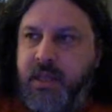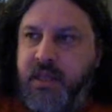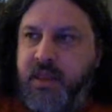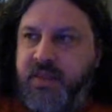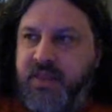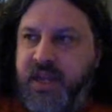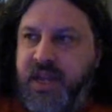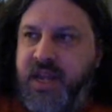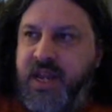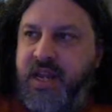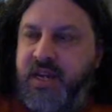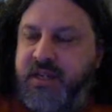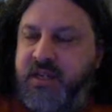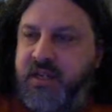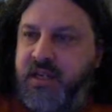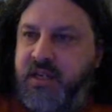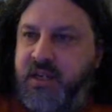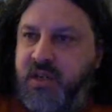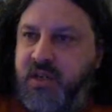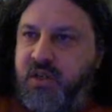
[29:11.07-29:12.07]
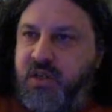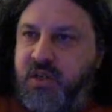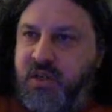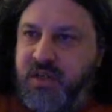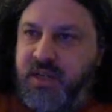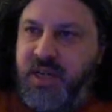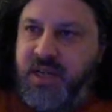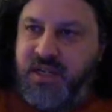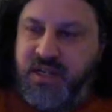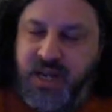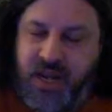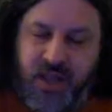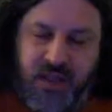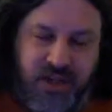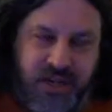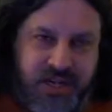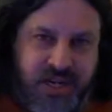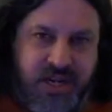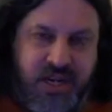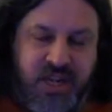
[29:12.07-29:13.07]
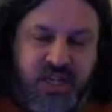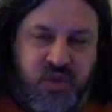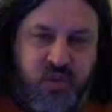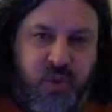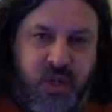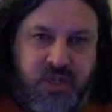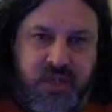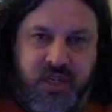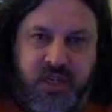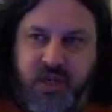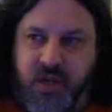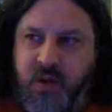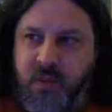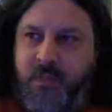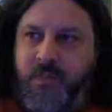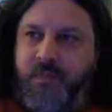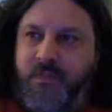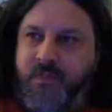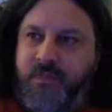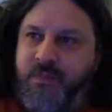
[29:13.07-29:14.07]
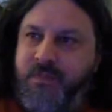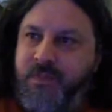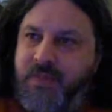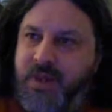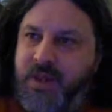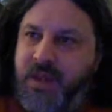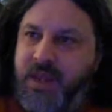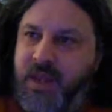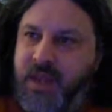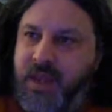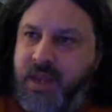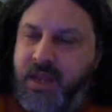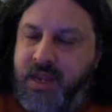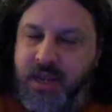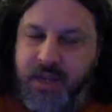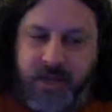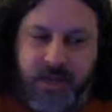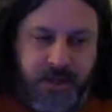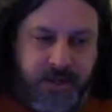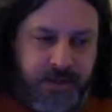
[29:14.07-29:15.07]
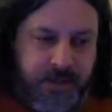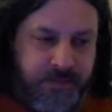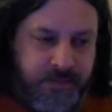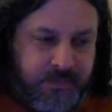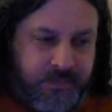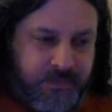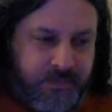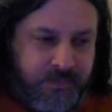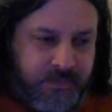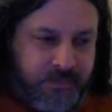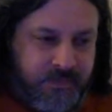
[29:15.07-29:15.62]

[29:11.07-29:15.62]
that, that that tell the D N S what to do. And